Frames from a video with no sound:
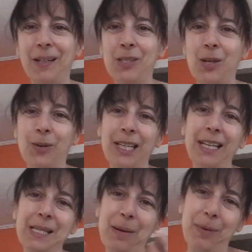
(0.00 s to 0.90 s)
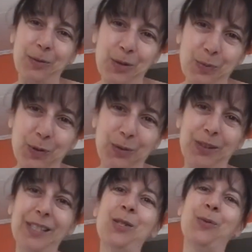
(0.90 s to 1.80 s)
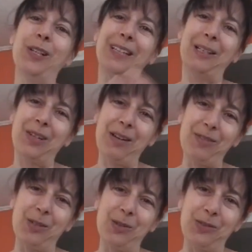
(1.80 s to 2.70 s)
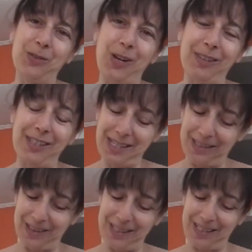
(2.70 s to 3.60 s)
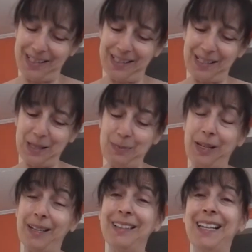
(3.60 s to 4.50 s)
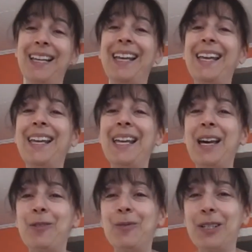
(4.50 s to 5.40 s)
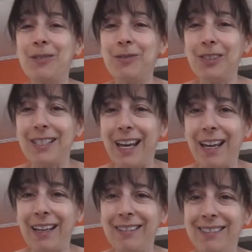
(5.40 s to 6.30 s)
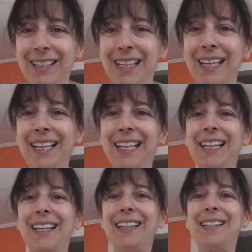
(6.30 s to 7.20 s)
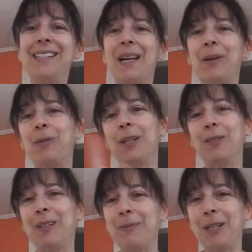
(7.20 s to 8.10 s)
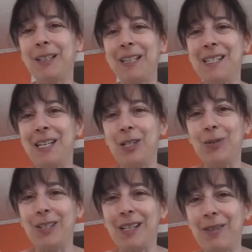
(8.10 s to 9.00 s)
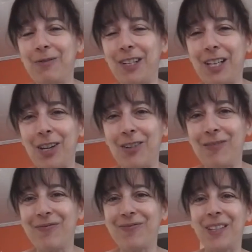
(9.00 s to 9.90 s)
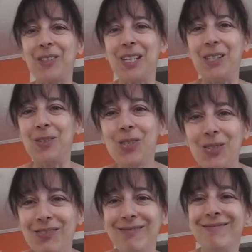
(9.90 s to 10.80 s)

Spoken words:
so in case somebody was bored with this one, they don't have to go through all this to listen to this. But have a wonderful day, and I'm going to continue in another video. I'll see you soon.